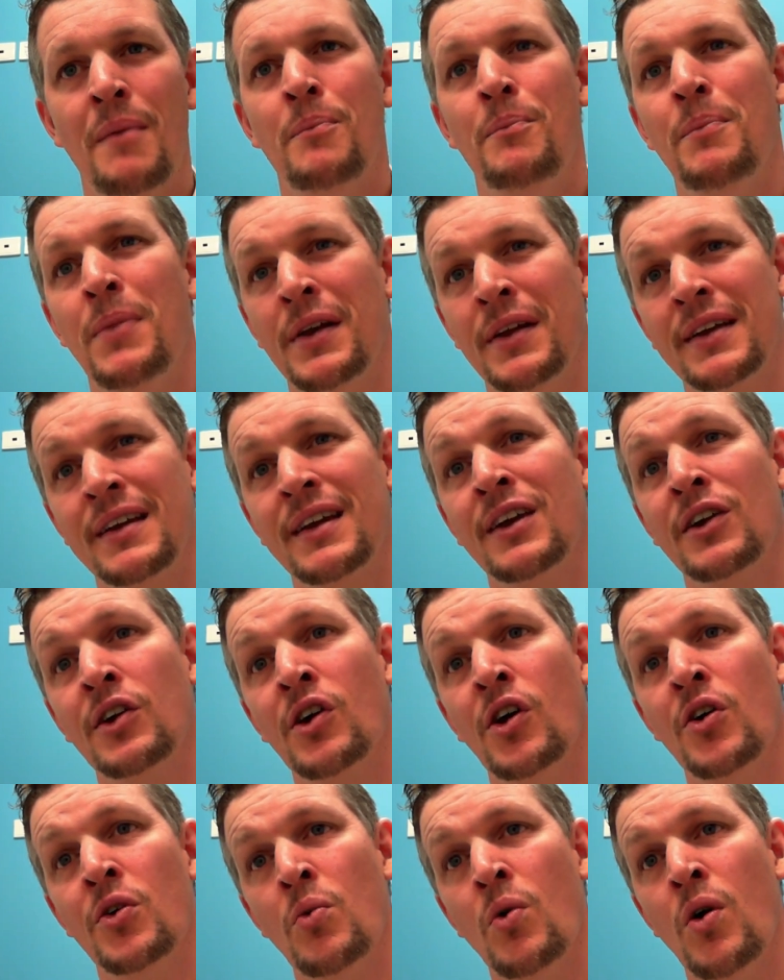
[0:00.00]
but it can
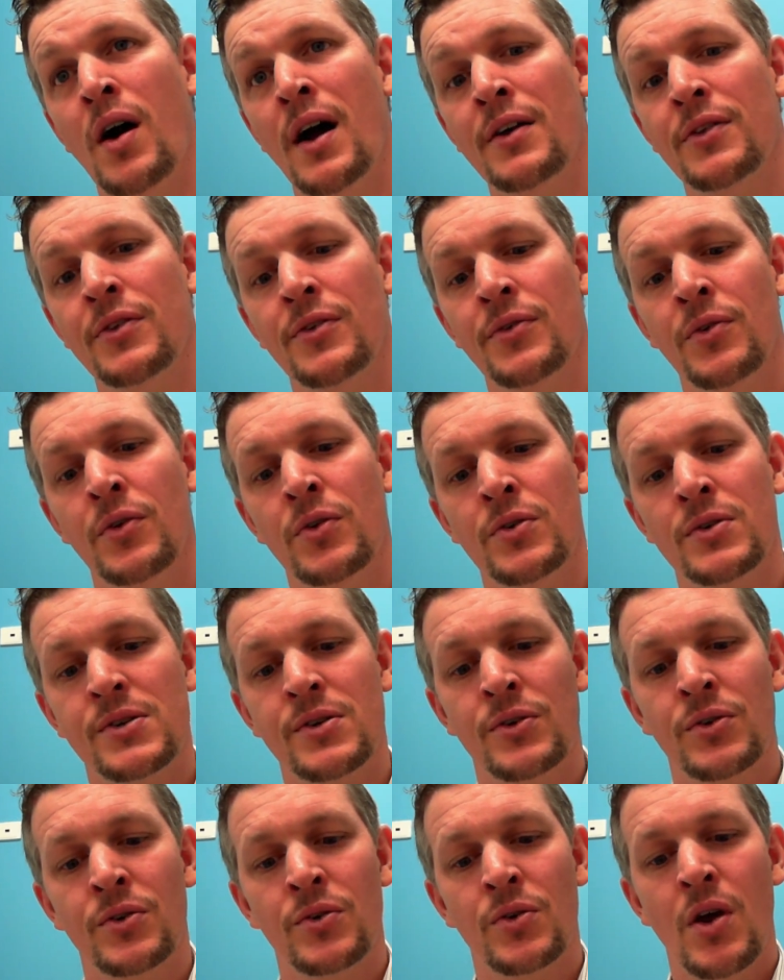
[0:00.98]
go right through
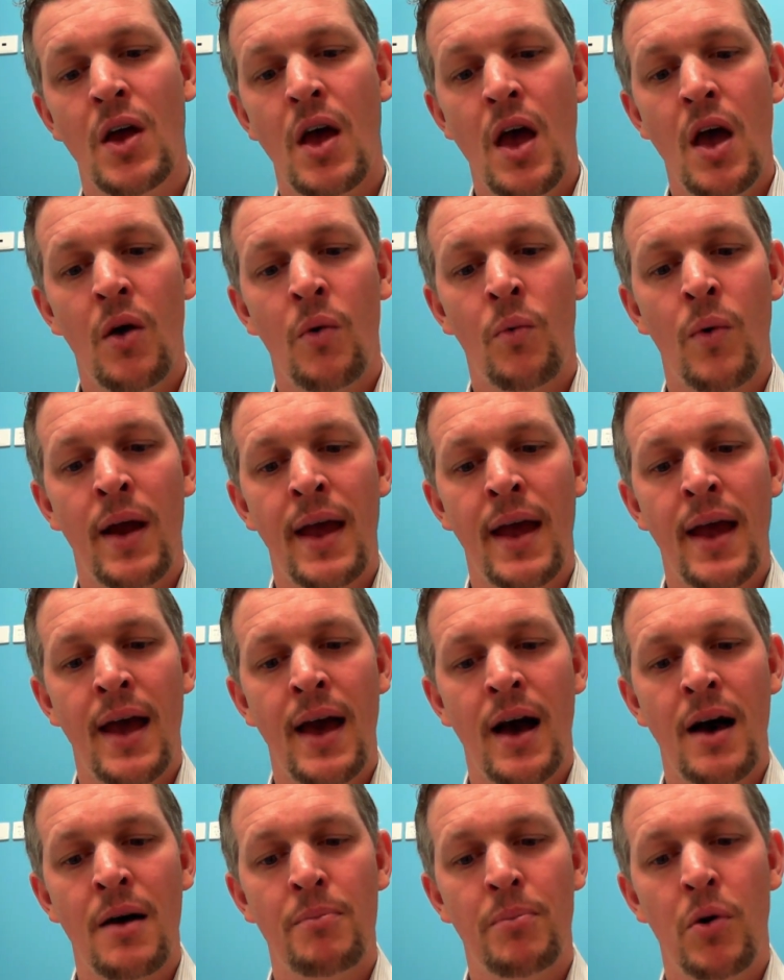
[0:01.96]
to where
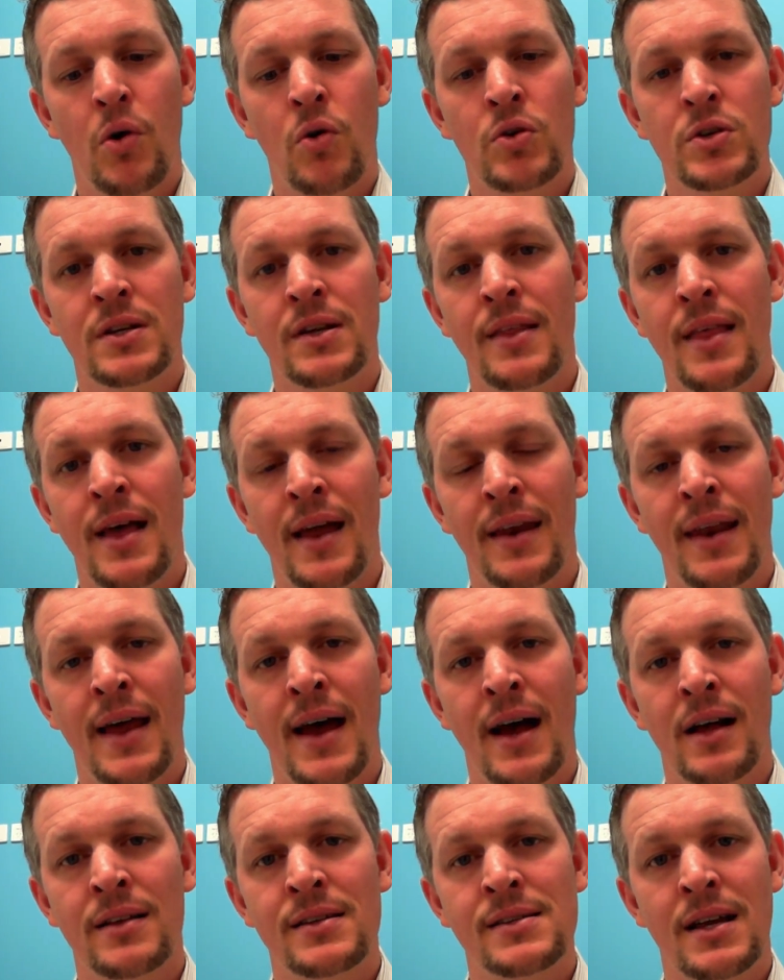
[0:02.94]
a portion of that
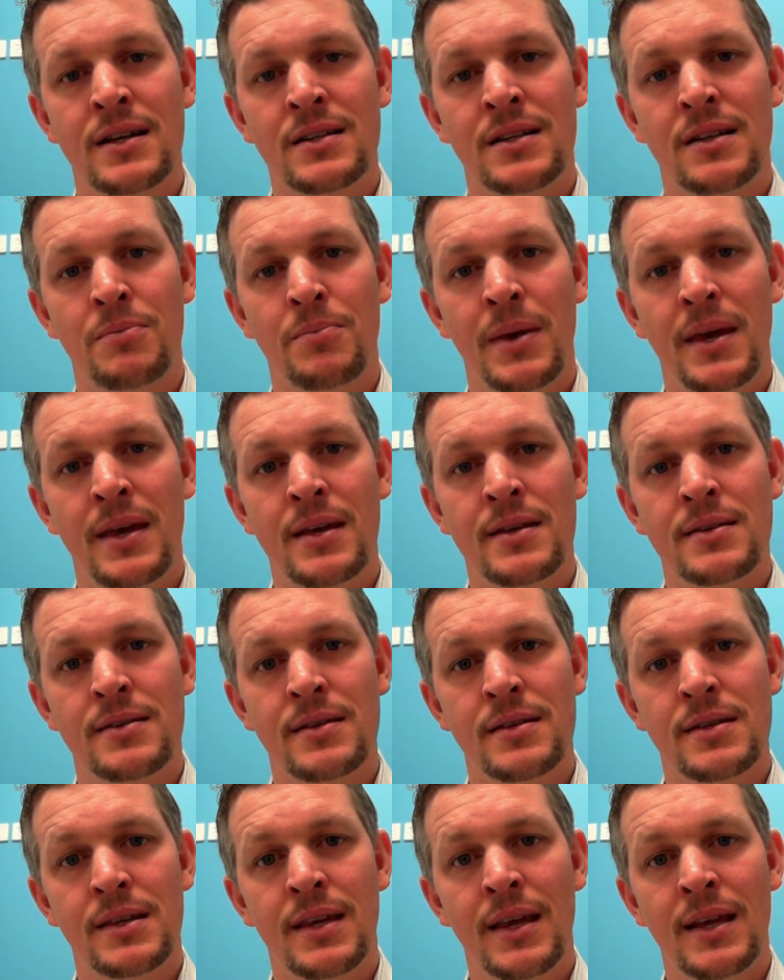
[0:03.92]
nail has actually pierced the
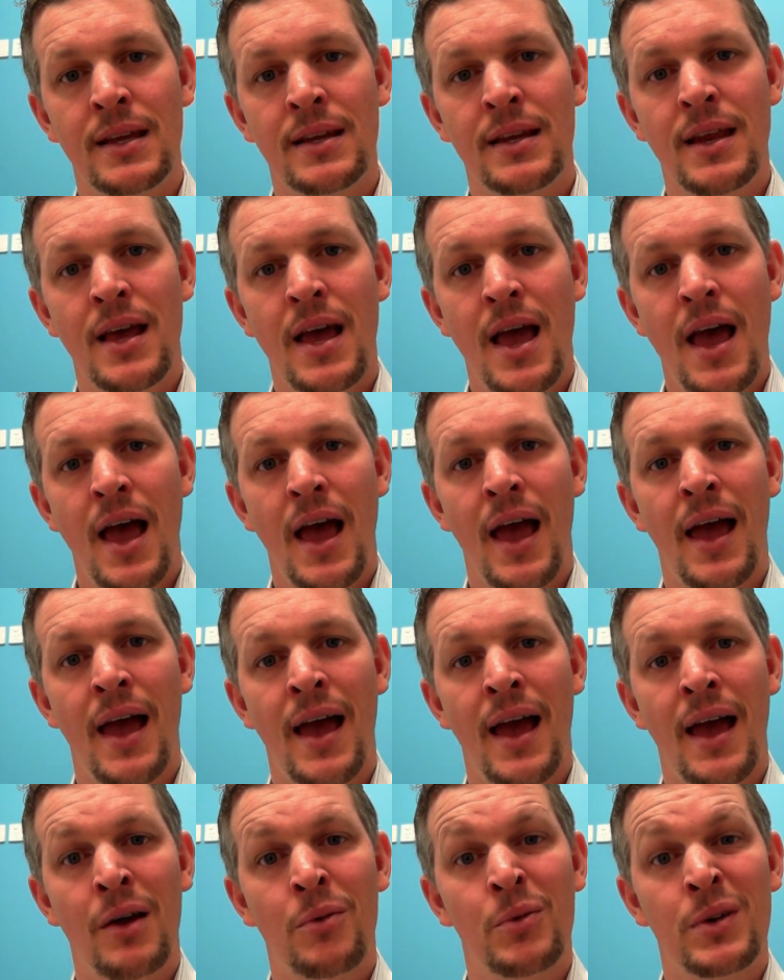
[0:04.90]
skin,
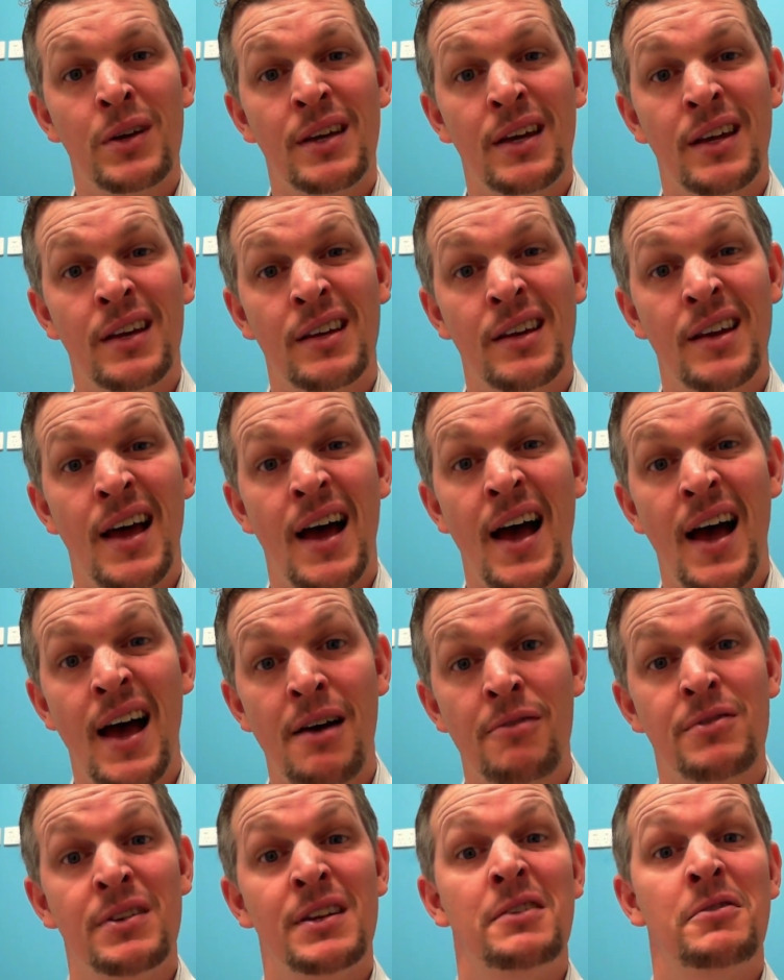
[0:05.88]
and we can
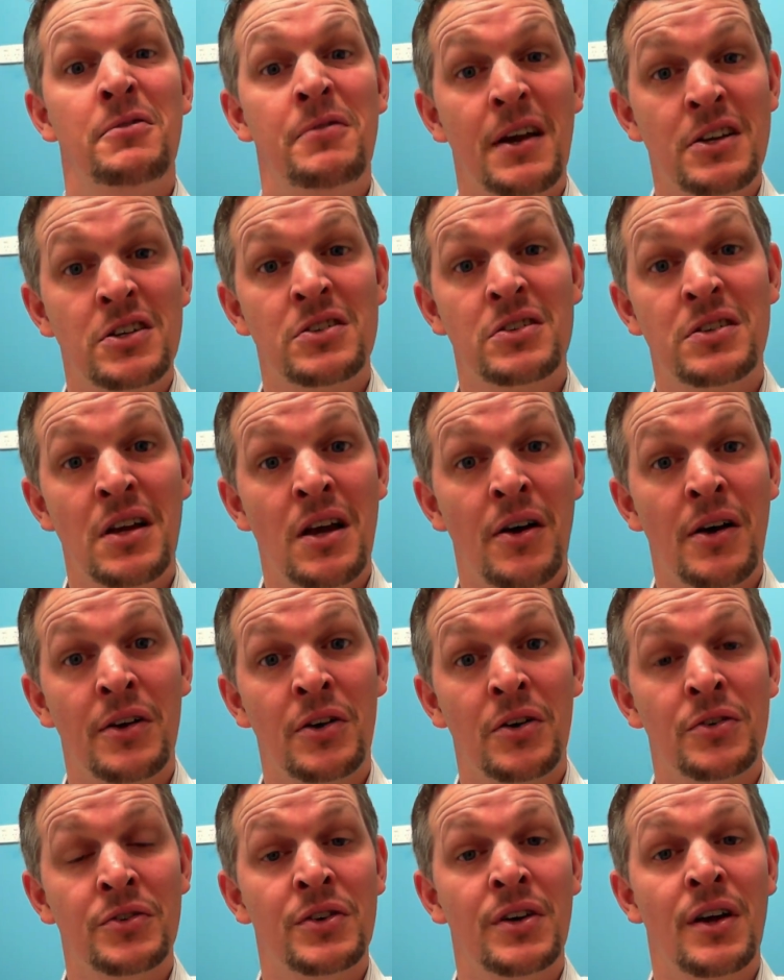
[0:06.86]
have an infection going
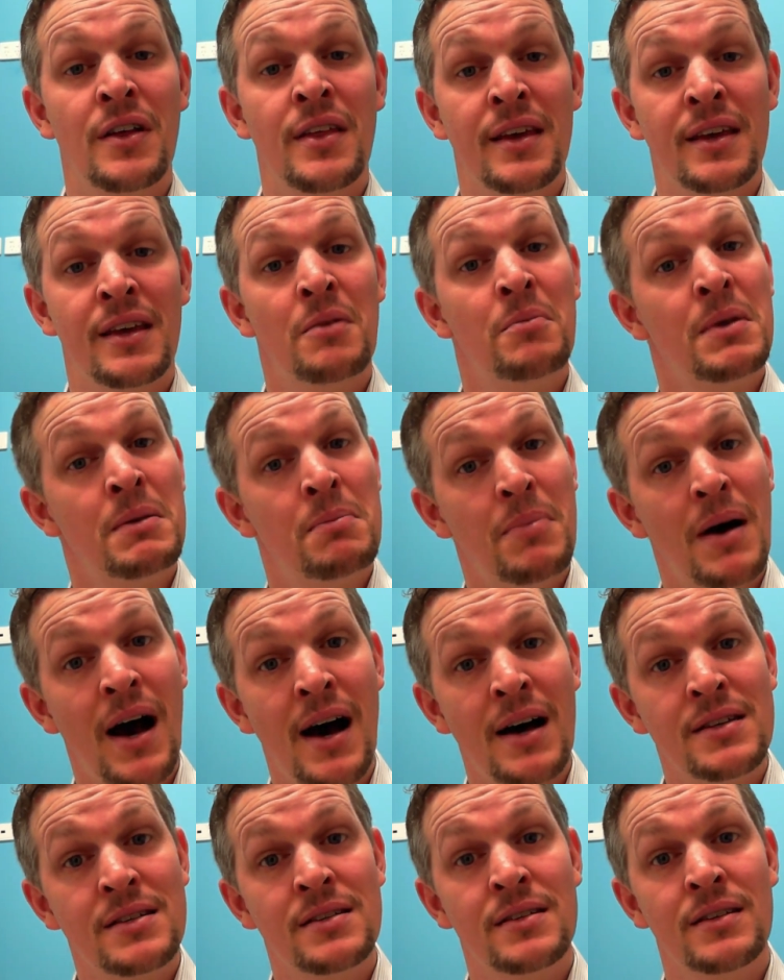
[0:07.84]
on. There can be
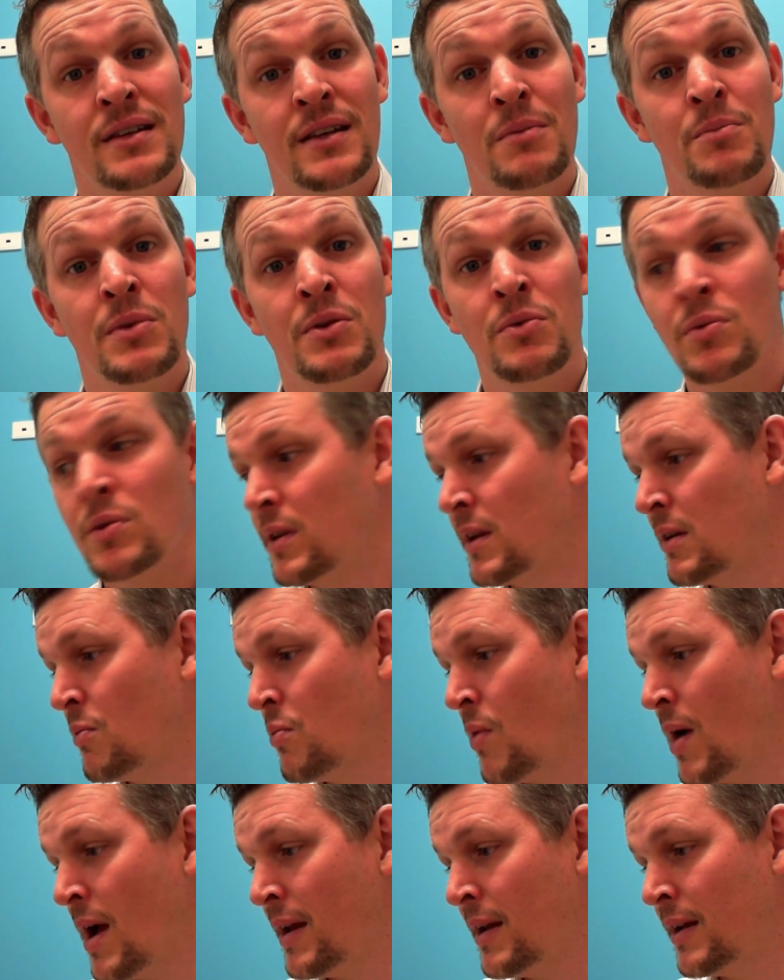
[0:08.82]
pus, it can be really
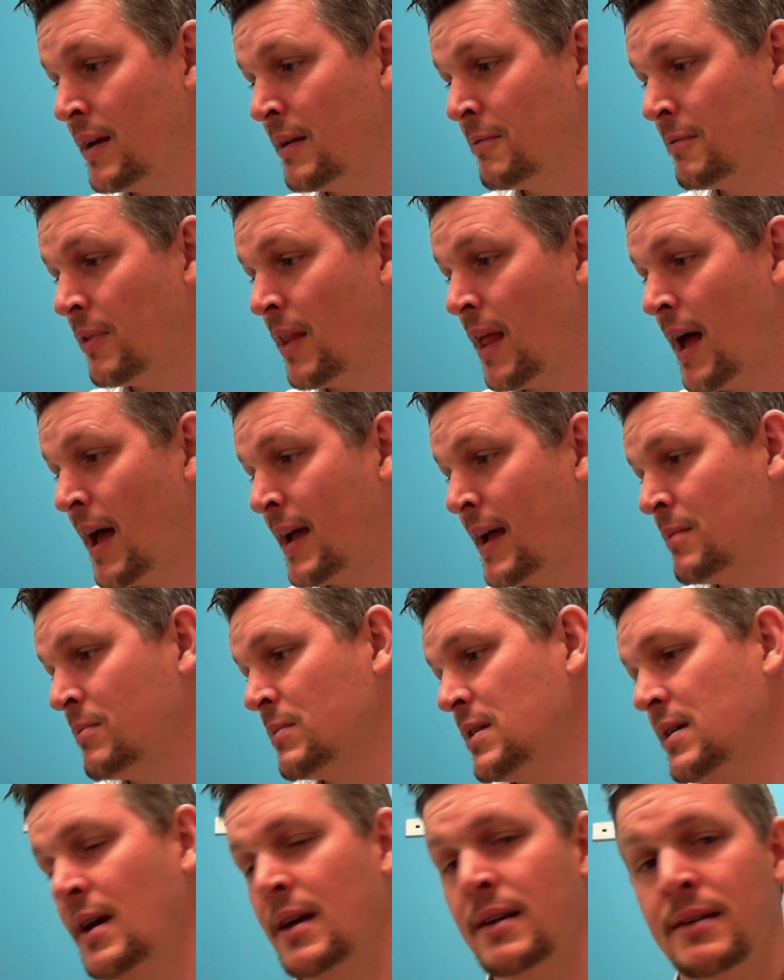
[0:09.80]
red and
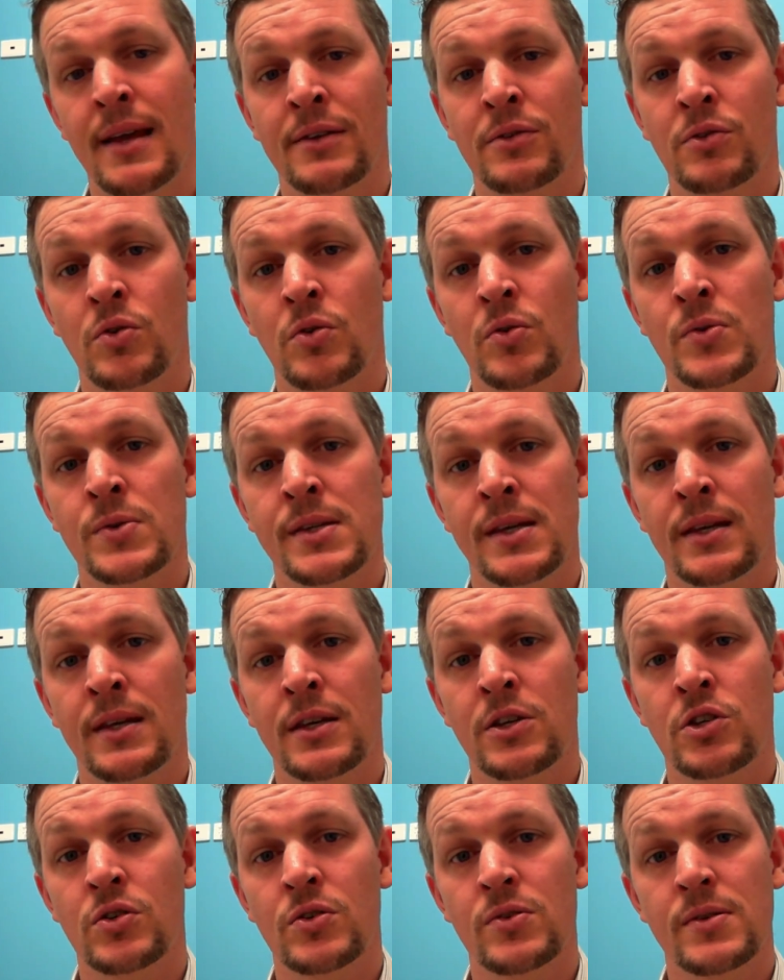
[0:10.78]
inflamed and causing
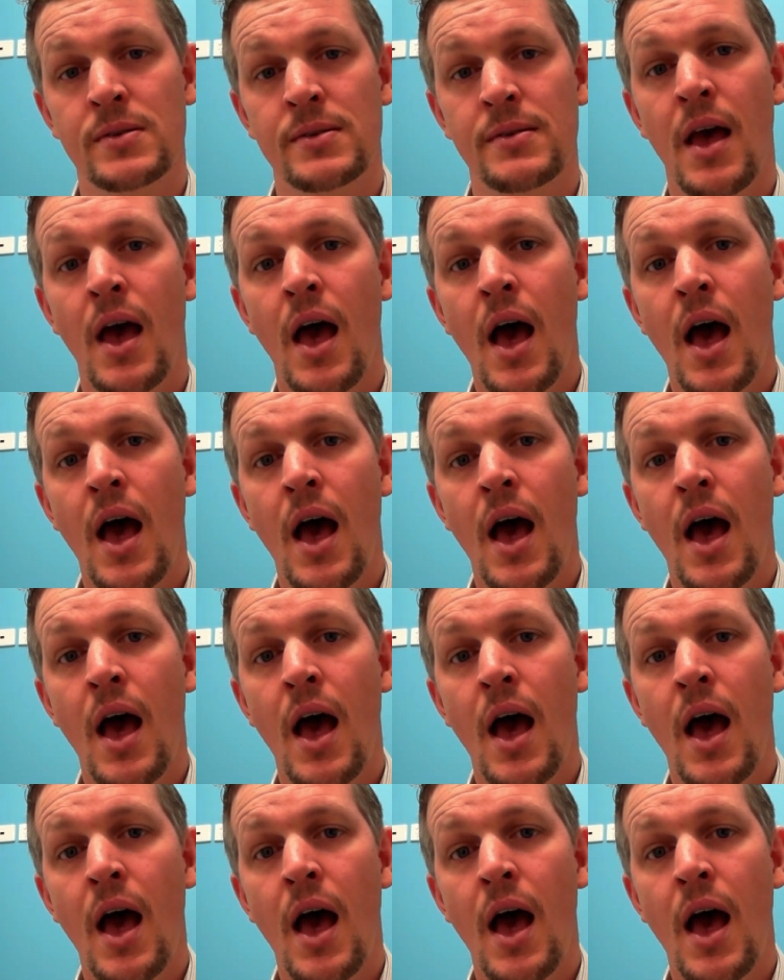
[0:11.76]
issues.